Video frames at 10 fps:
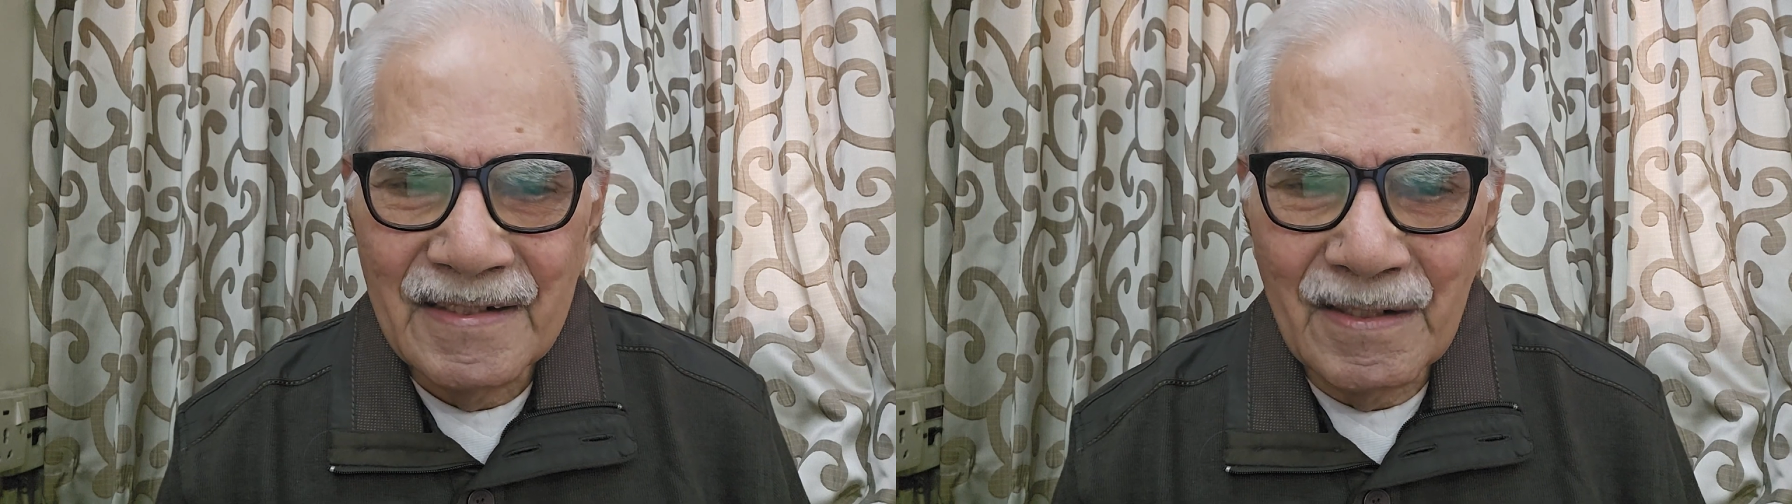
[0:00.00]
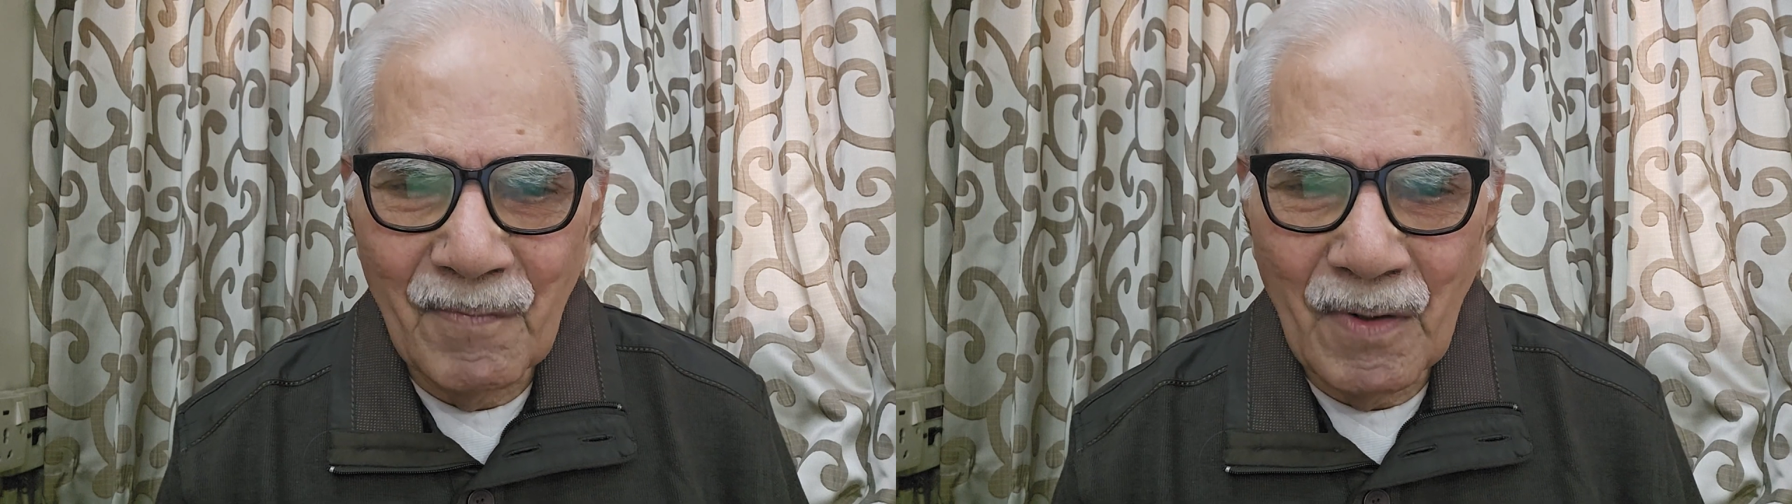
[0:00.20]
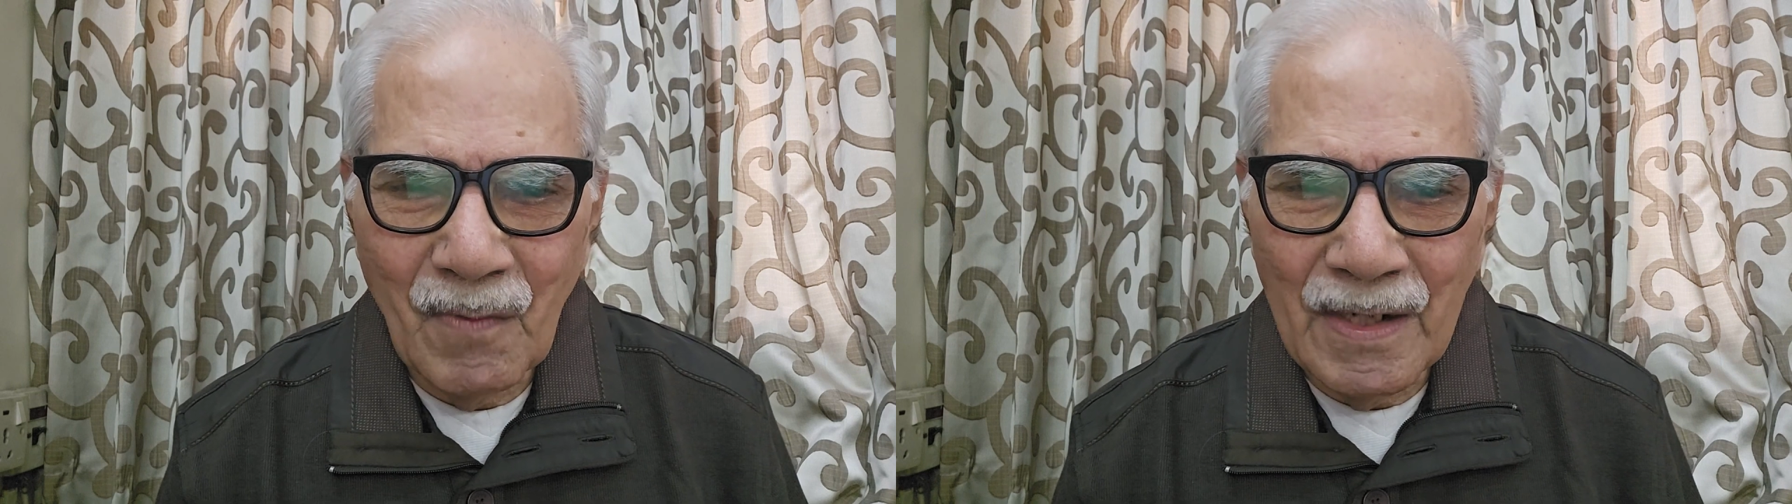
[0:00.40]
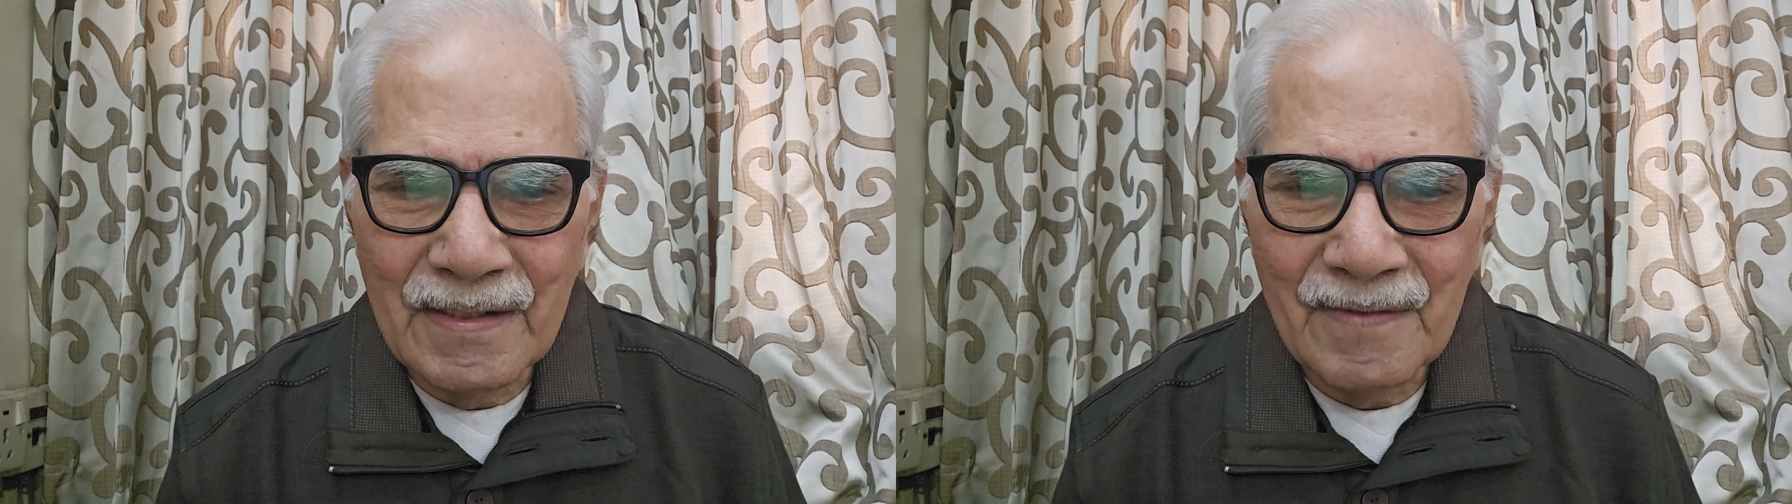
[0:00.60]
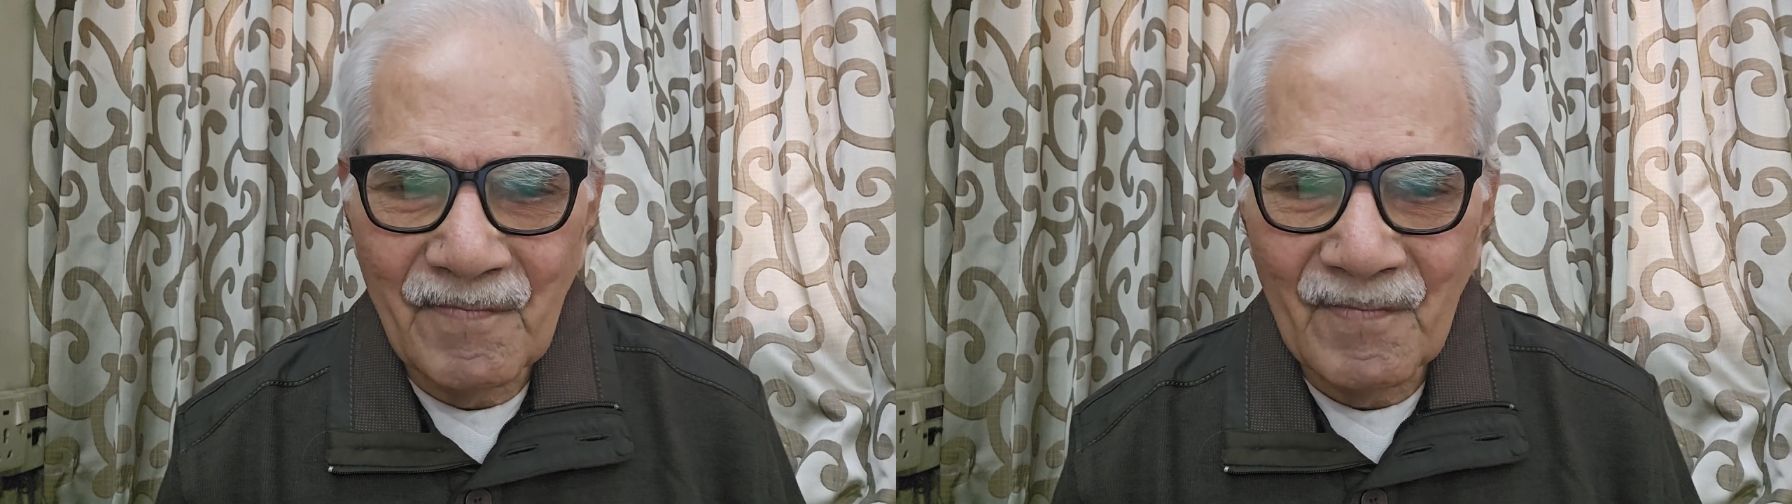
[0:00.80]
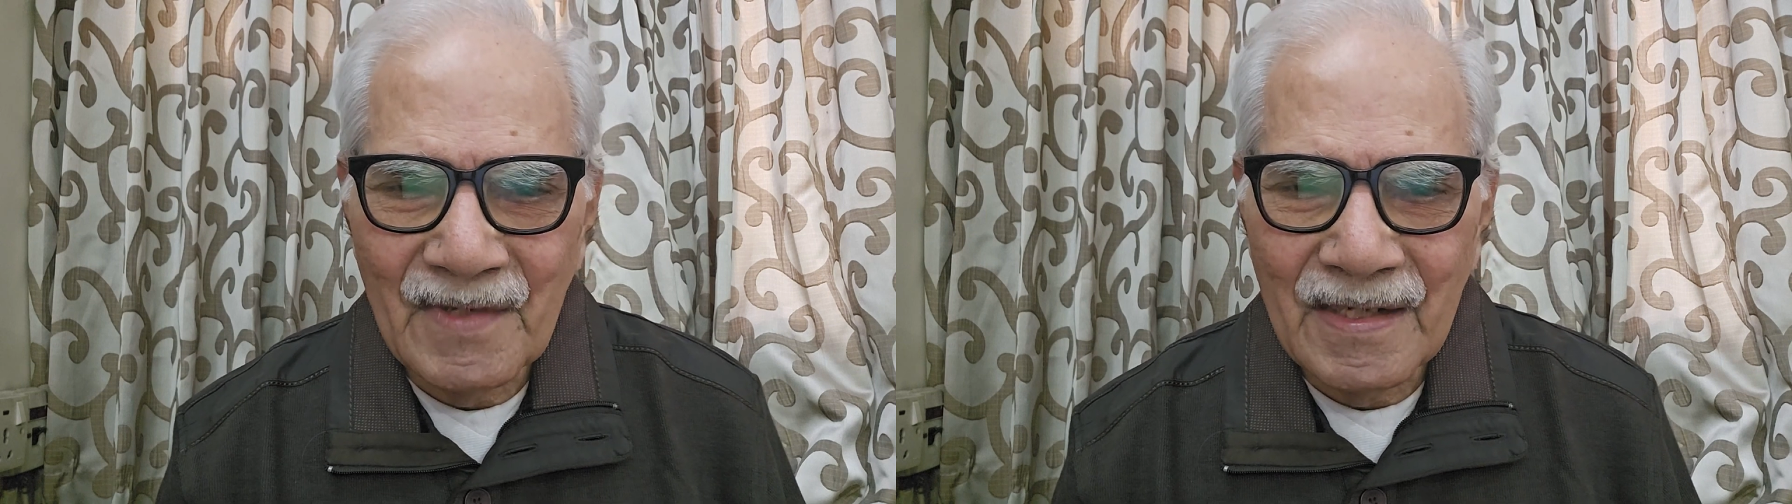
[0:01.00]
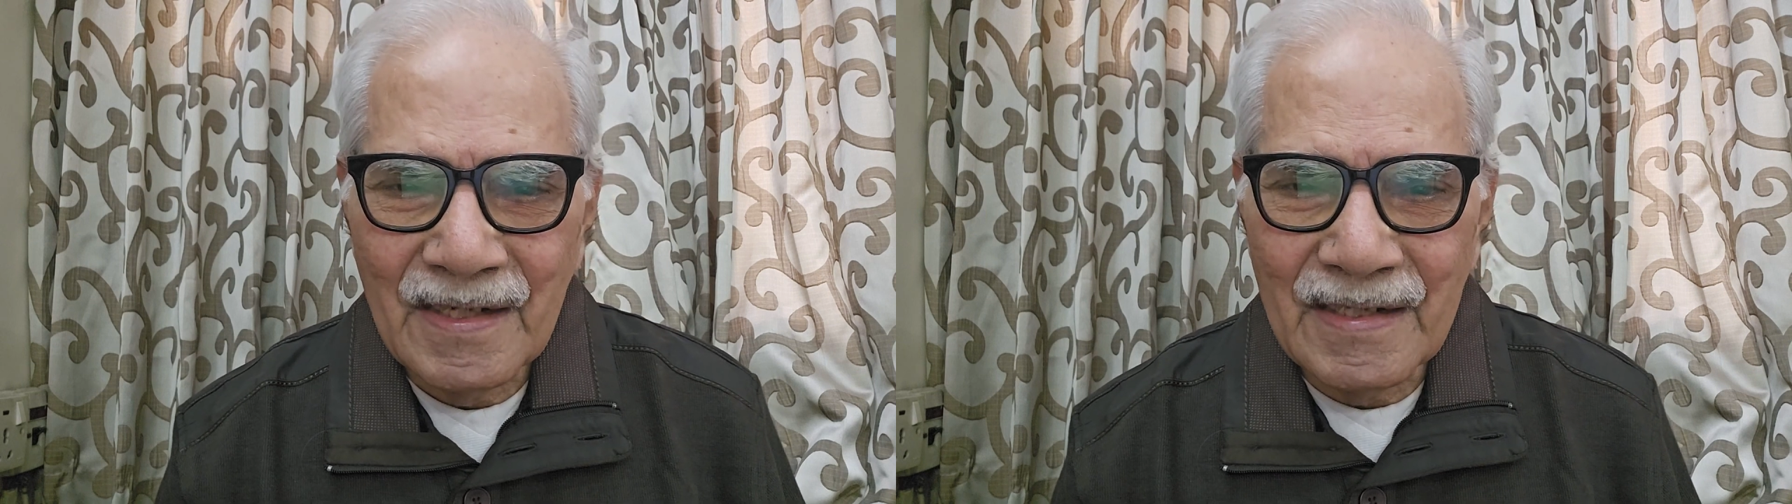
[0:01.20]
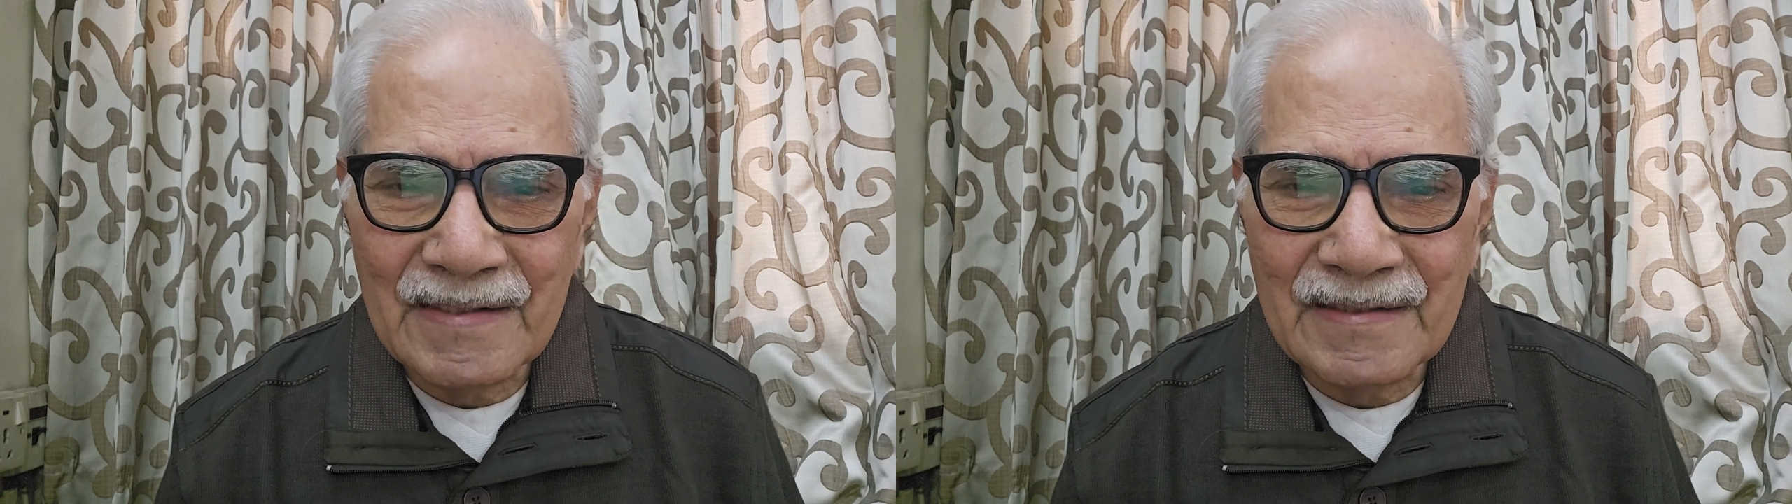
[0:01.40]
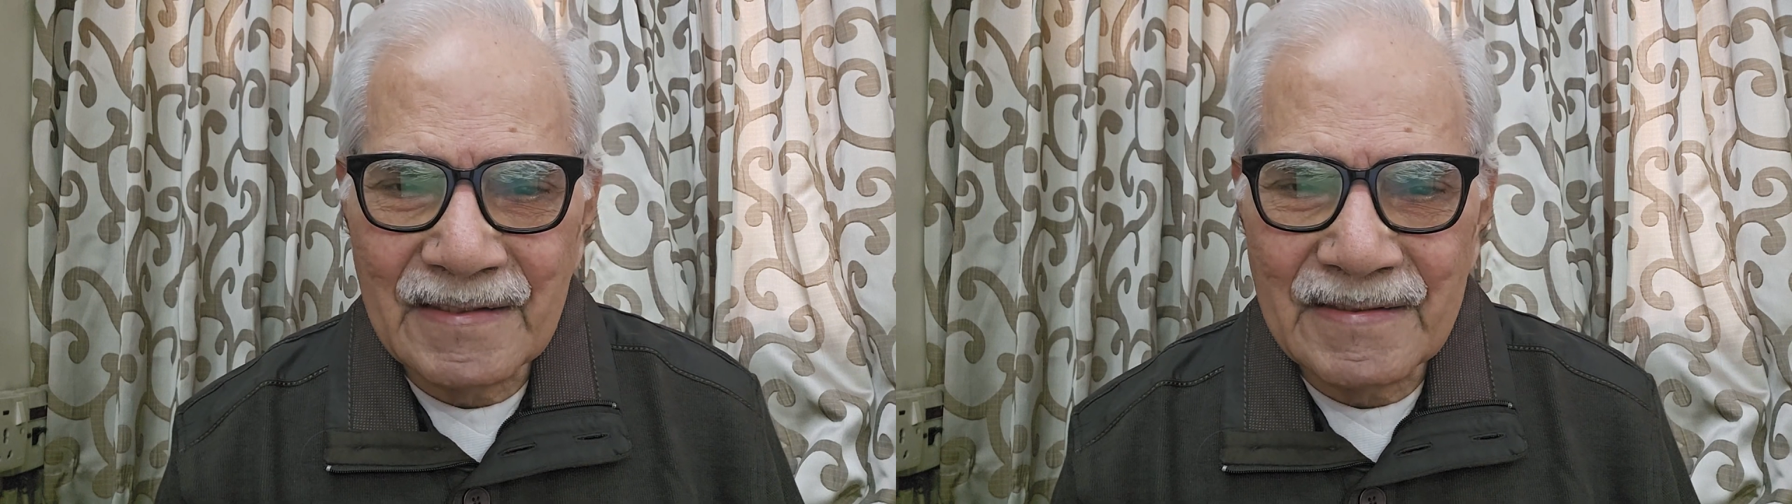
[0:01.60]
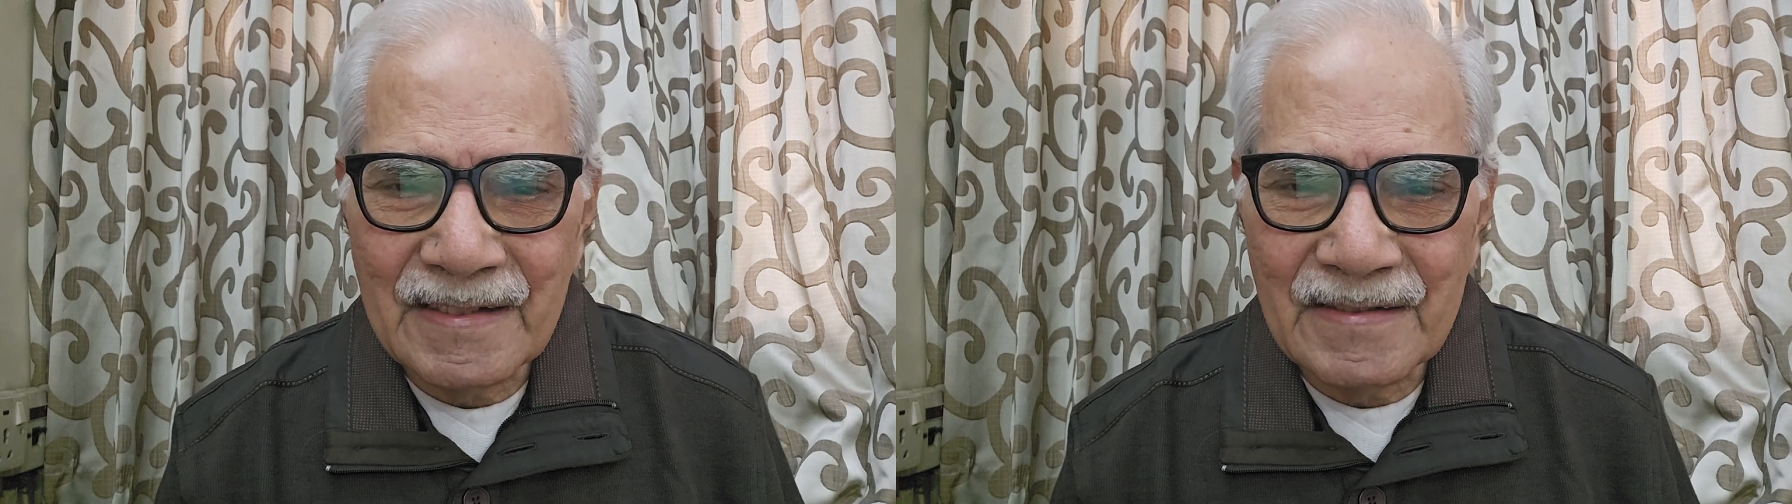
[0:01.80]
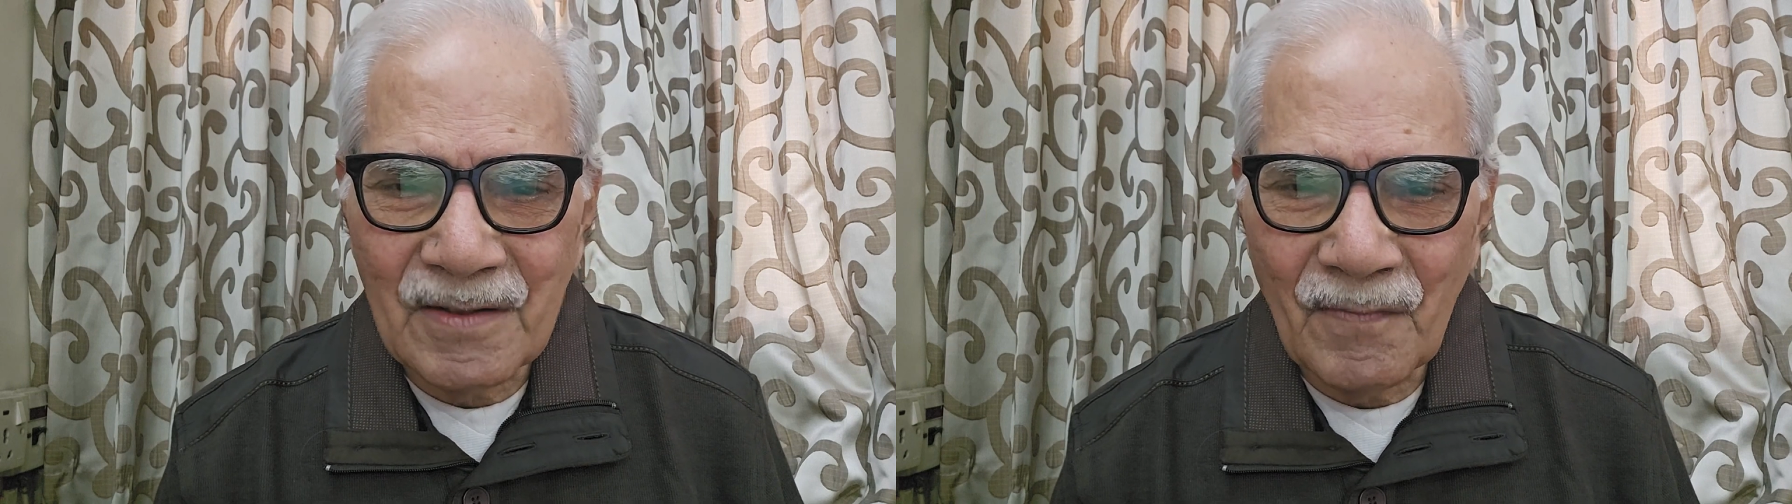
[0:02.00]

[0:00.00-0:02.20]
number 1, characteristics